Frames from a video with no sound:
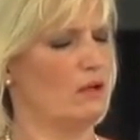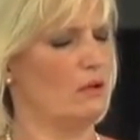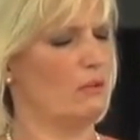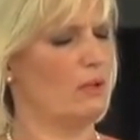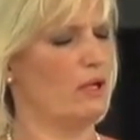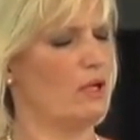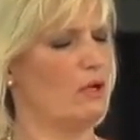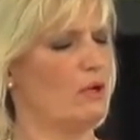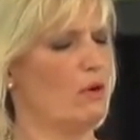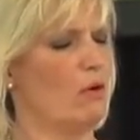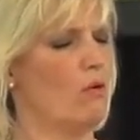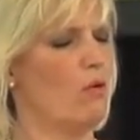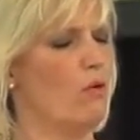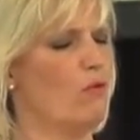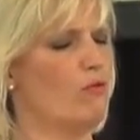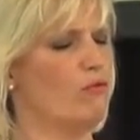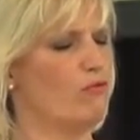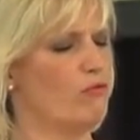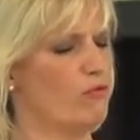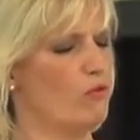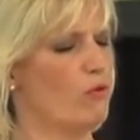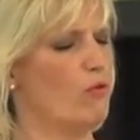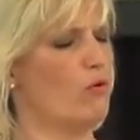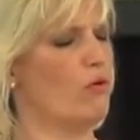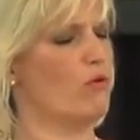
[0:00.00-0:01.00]
We call
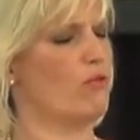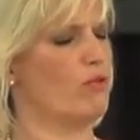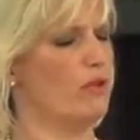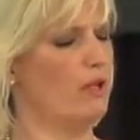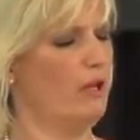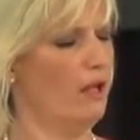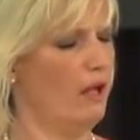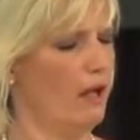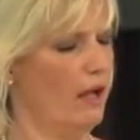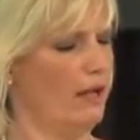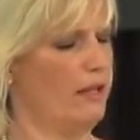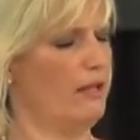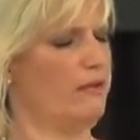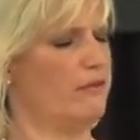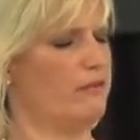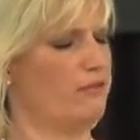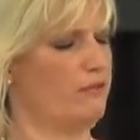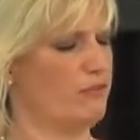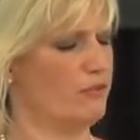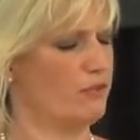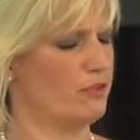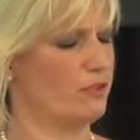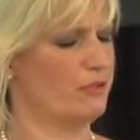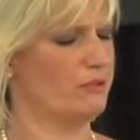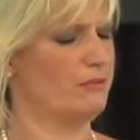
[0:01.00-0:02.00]
forth
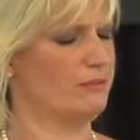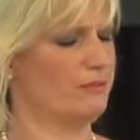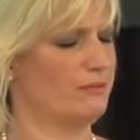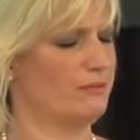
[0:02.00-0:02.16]
life.